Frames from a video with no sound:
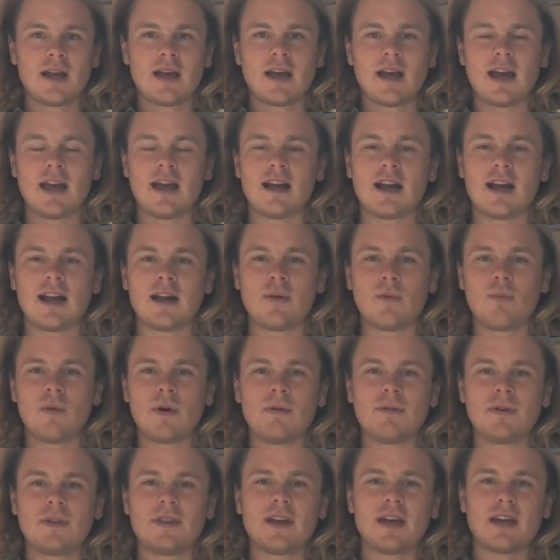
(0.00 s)
And I
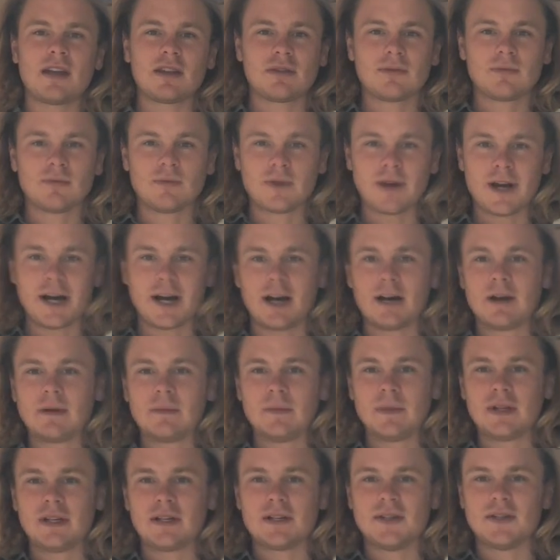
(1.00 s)
went with that throughout
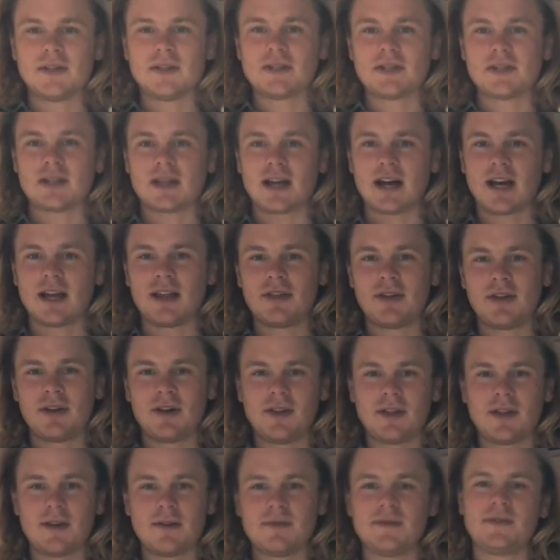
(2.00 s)
because I
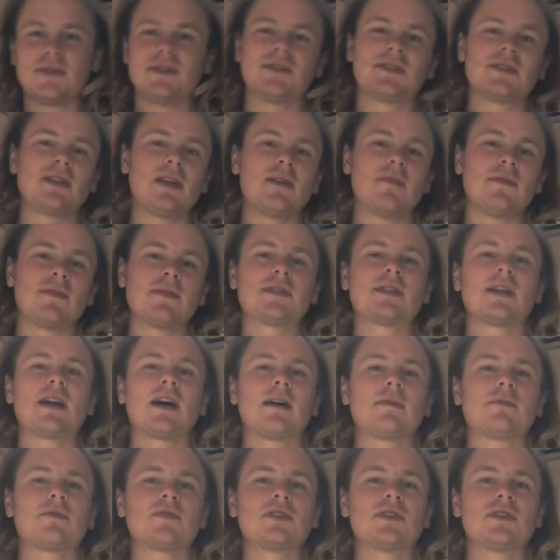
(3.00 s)
thought that was the safest
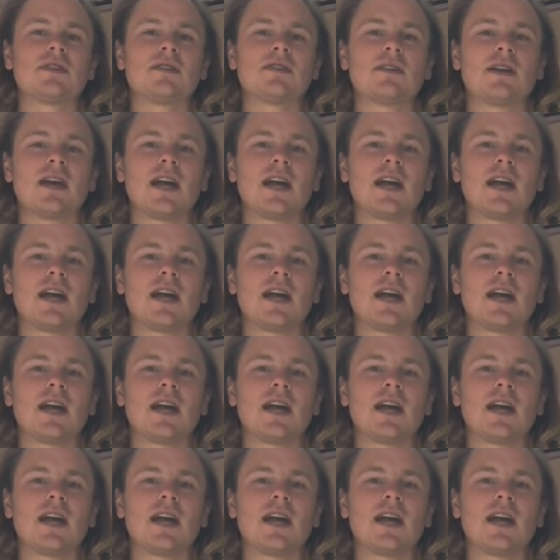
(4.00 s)
option.